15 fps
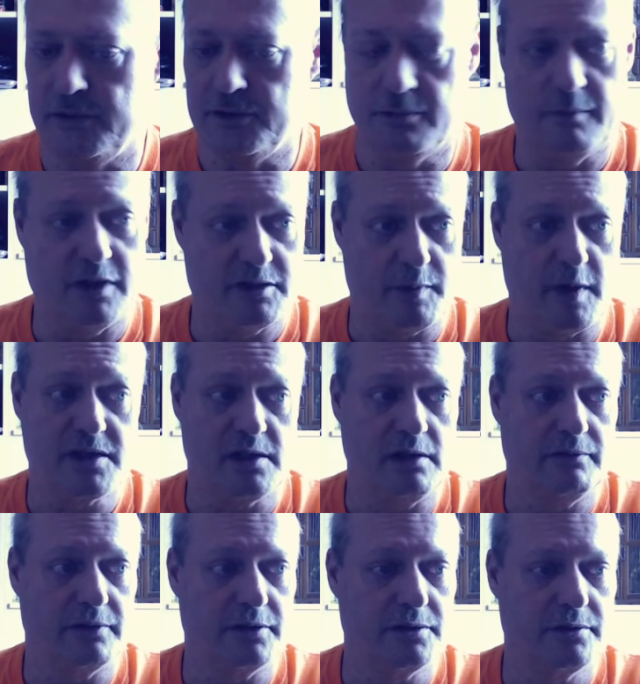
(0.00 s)
especially
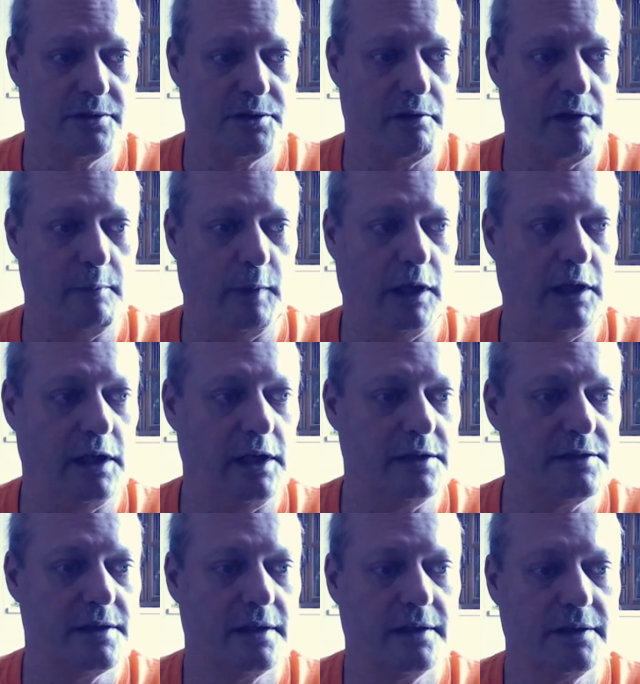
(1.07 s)
for streaming
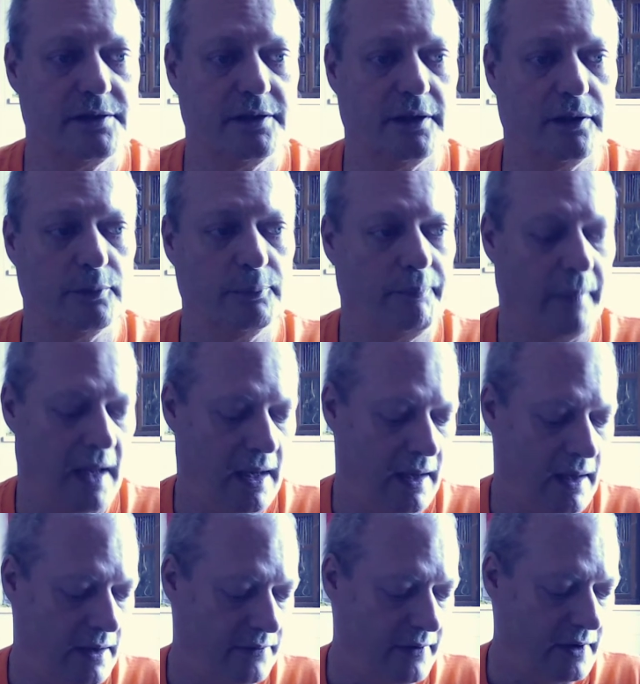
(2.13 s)
needs. So
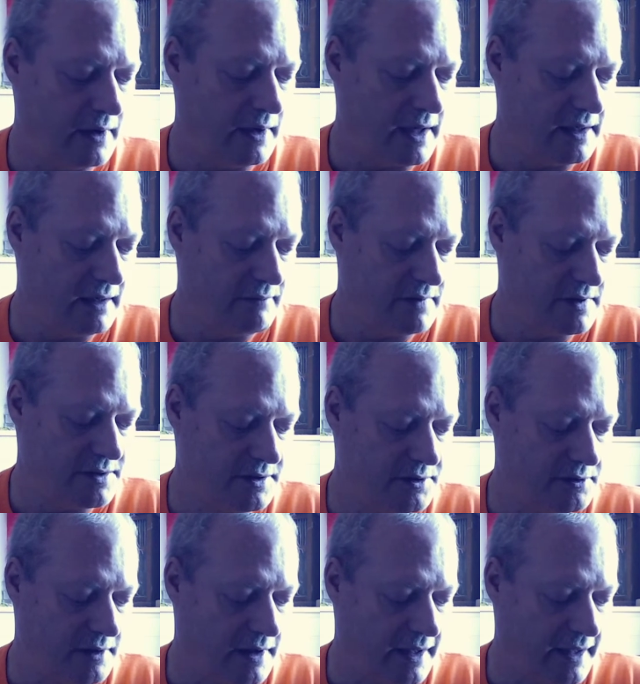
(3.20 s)
figured I'd give this a
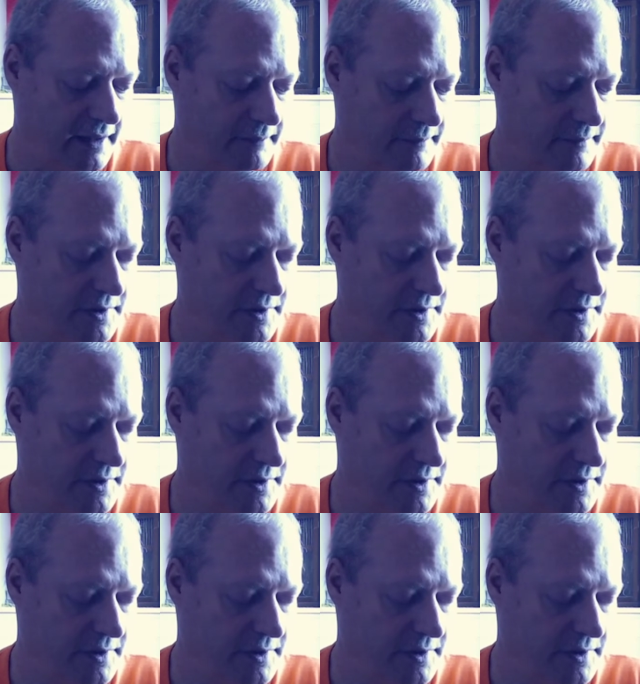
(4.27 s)
try.